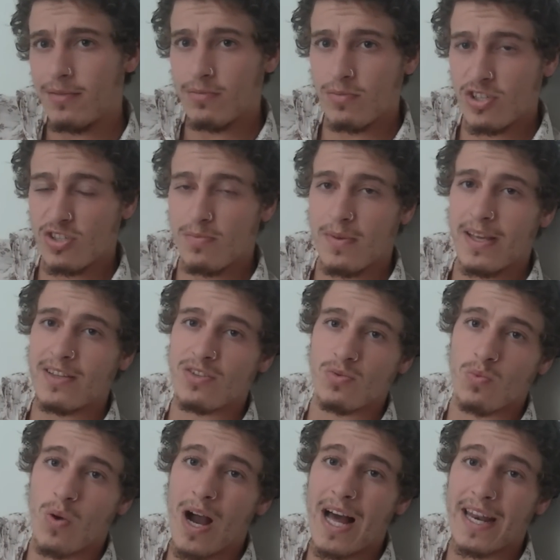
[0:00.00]
which means
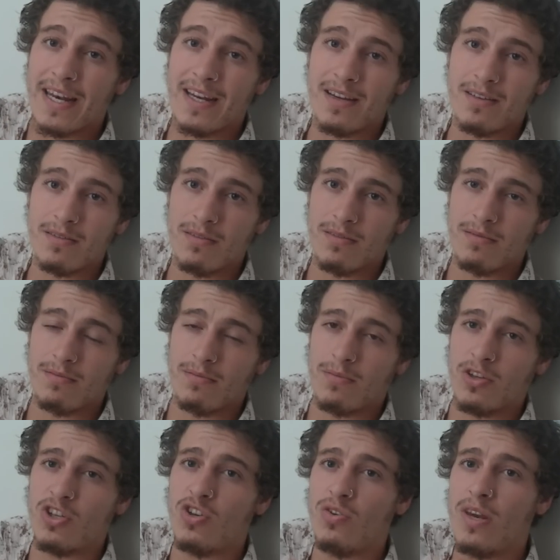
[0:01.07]
one,
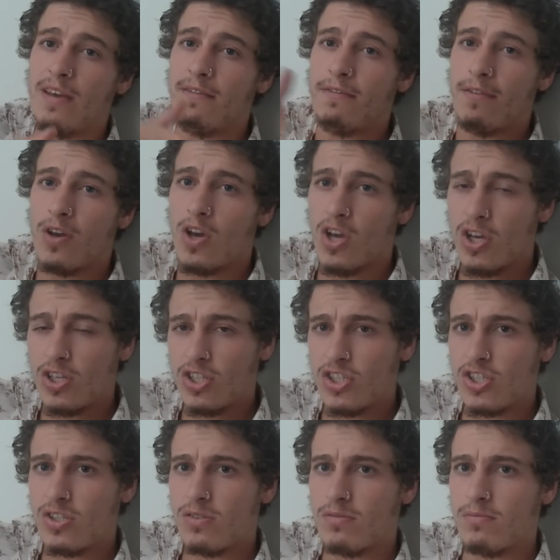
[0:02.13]

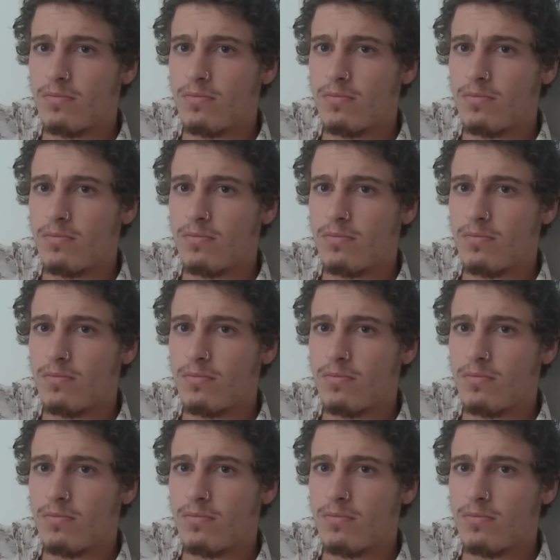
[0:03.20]
universe,